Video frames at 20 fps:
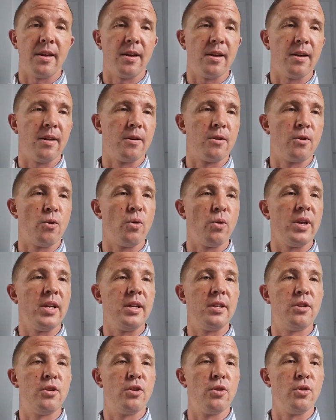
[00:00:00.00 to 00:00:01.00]

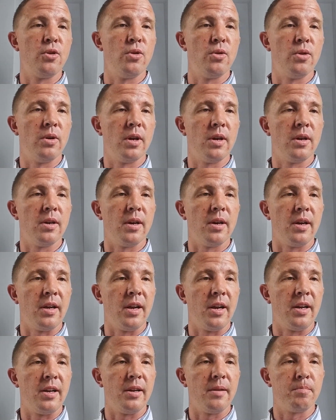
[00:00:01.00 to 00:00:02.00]
according
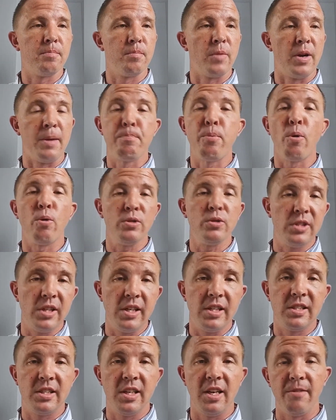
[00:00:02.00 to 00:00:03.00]
to reports
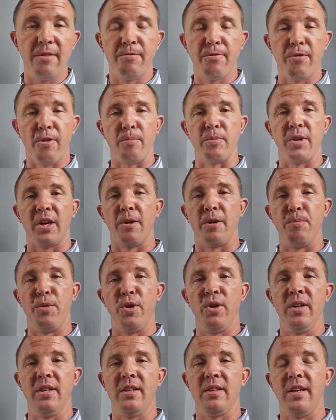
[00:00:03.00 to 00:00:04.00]
received from the
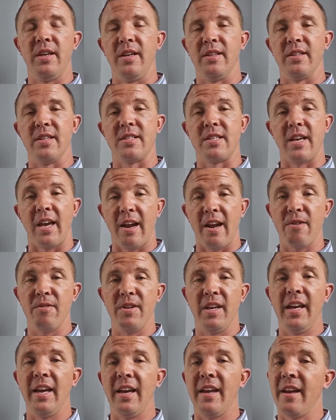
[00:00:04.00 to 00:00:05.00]
community in the
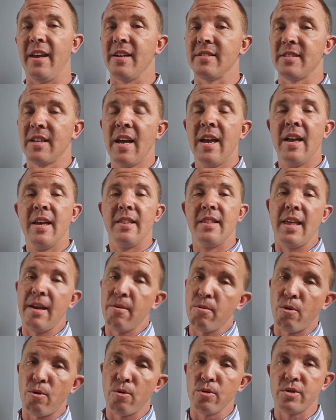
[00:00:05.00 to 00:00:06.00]
surrounding areas,
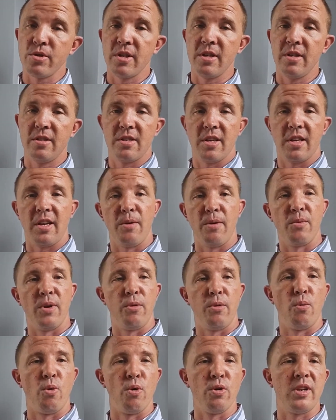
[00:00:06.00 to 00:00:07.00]
they were also sitting
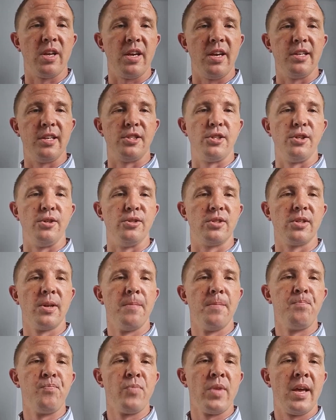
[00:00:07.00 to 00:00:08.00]
with water issues,
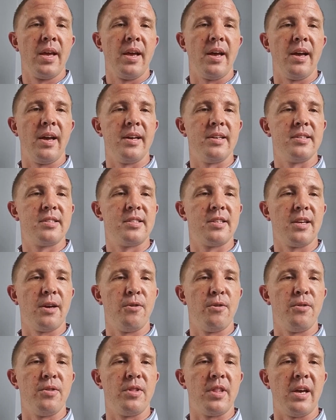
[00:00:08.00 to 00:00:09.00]

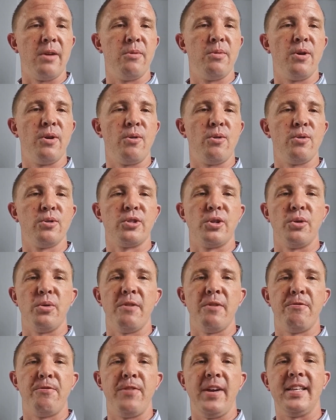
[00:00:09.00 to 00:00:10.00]
so they were also
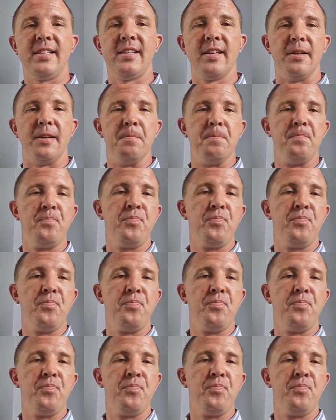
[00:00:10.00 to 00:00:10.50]
affected.